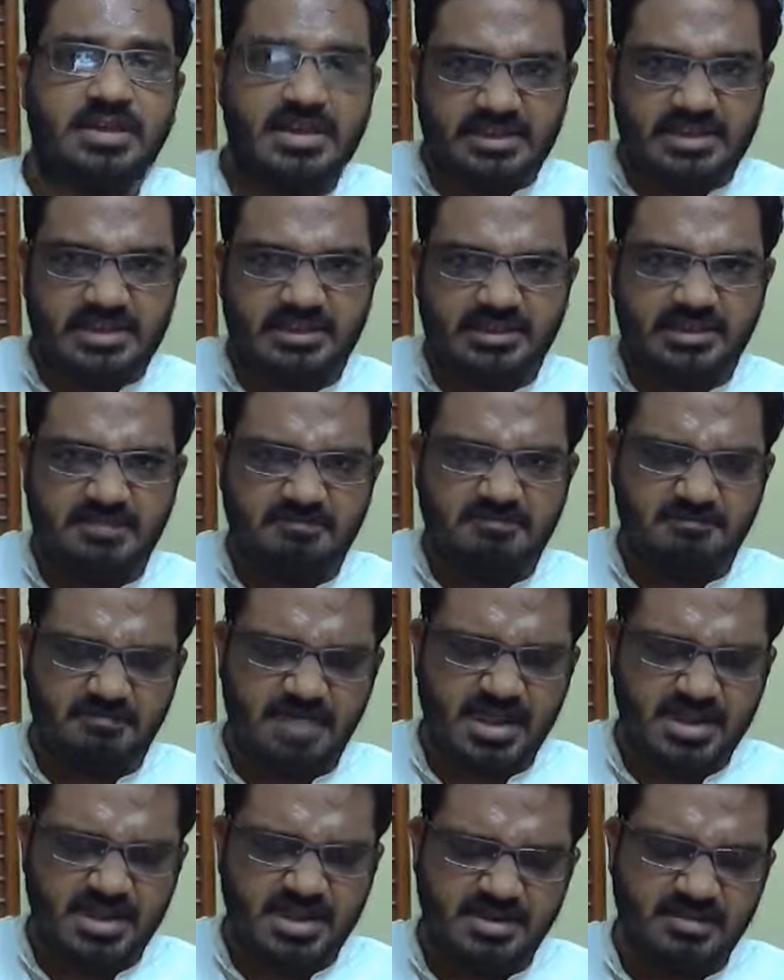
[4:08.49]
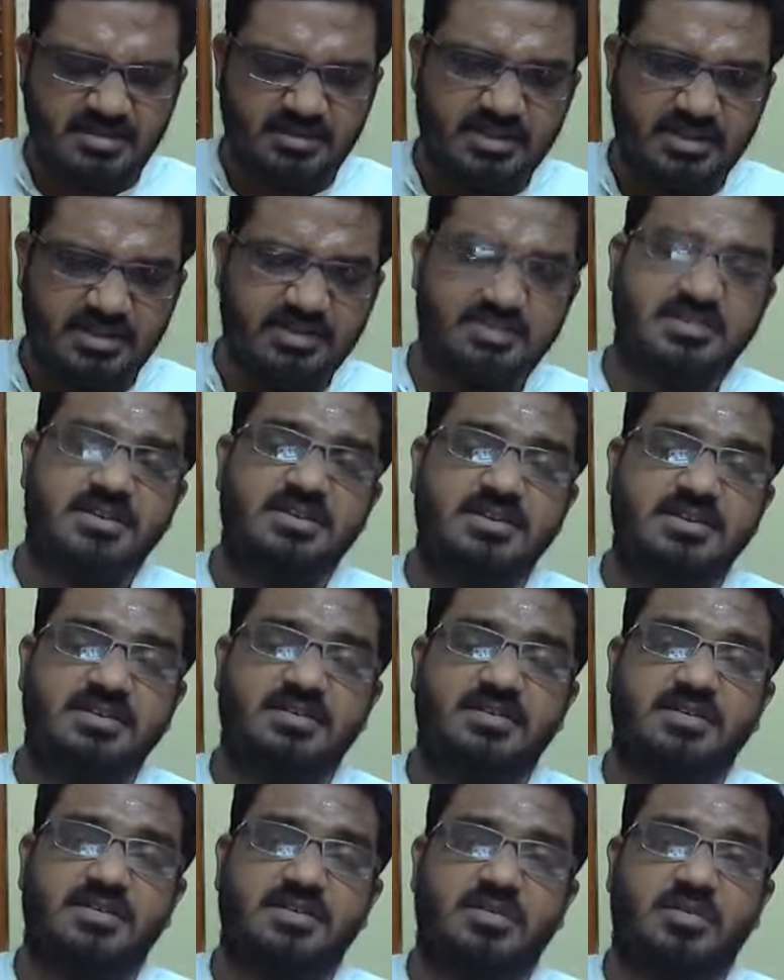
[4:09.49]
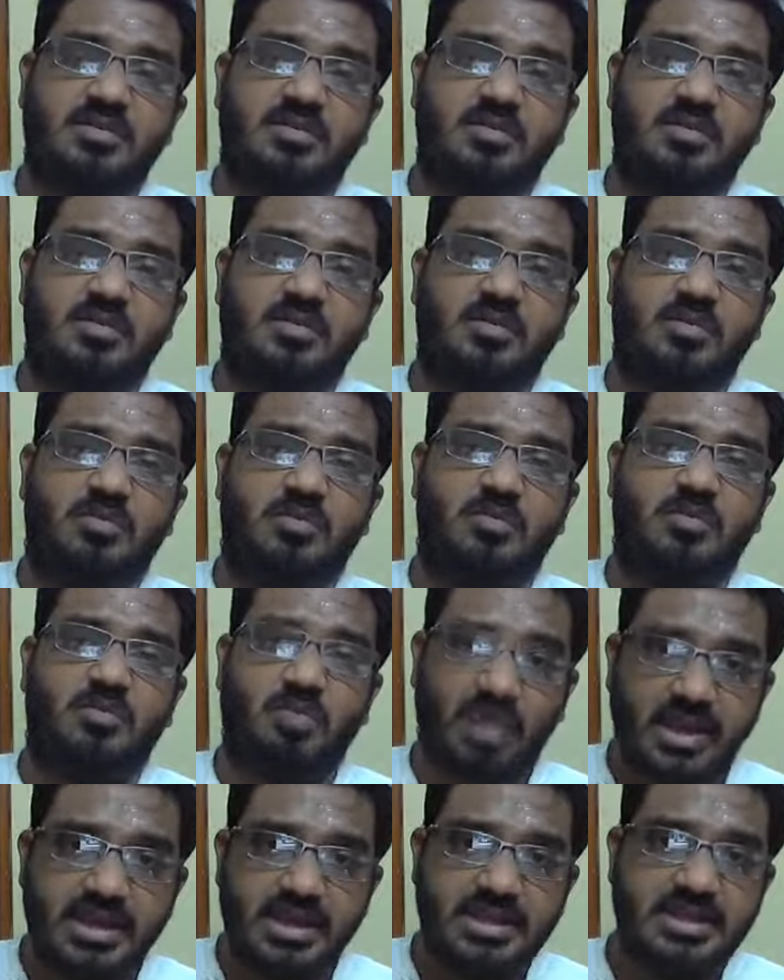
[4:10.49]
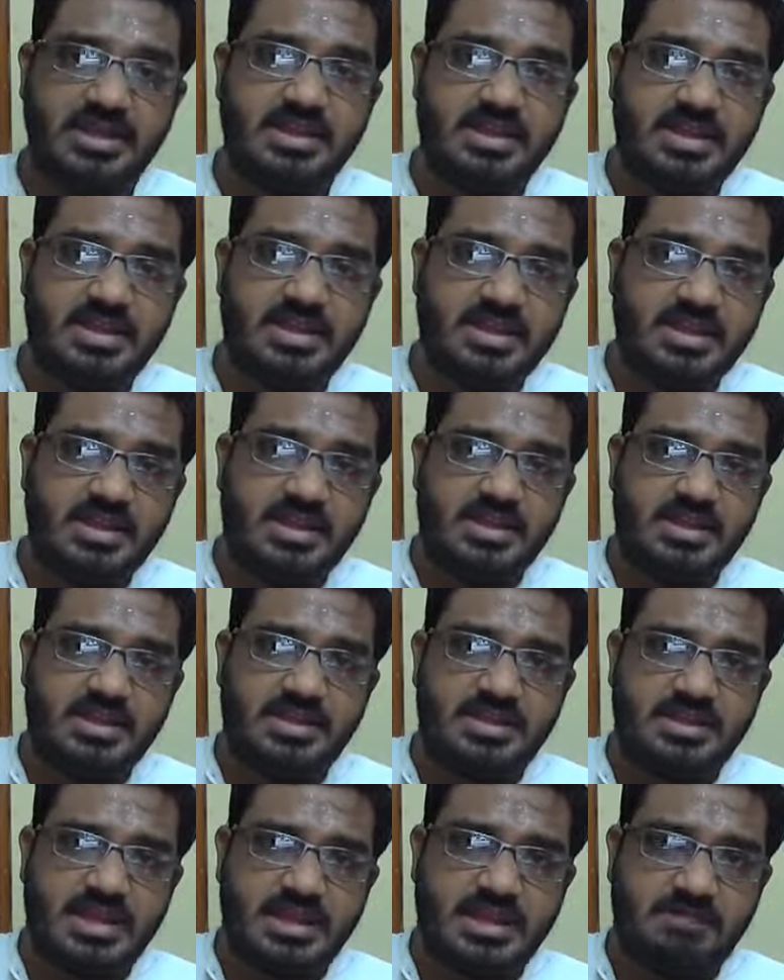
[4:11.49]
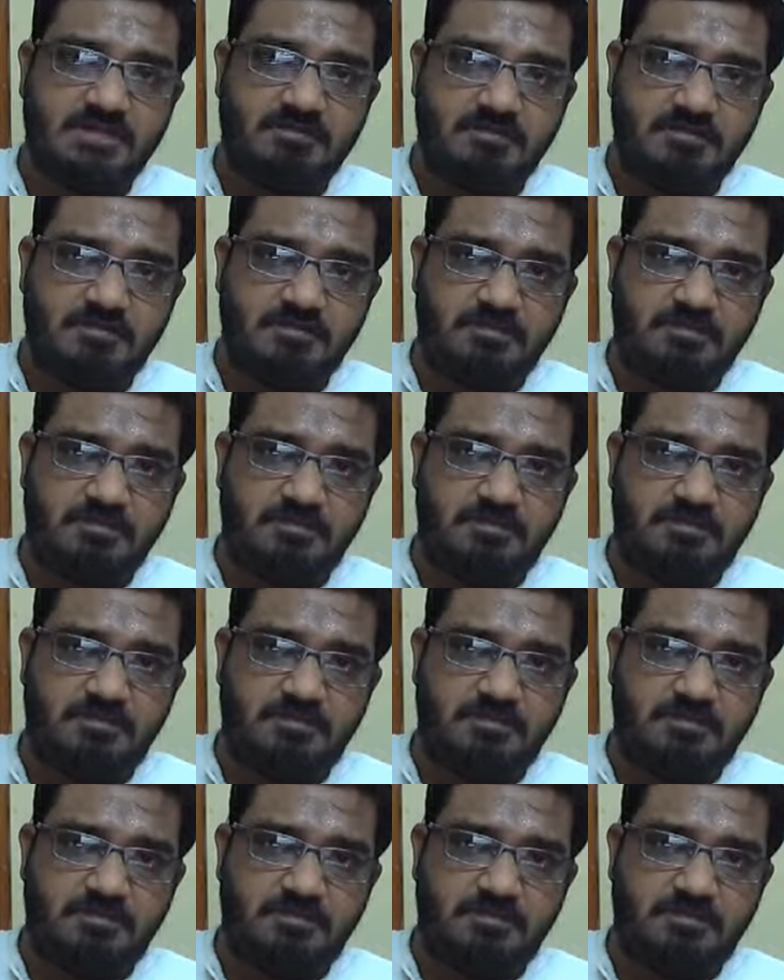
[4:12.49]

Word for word: It is the main reason why the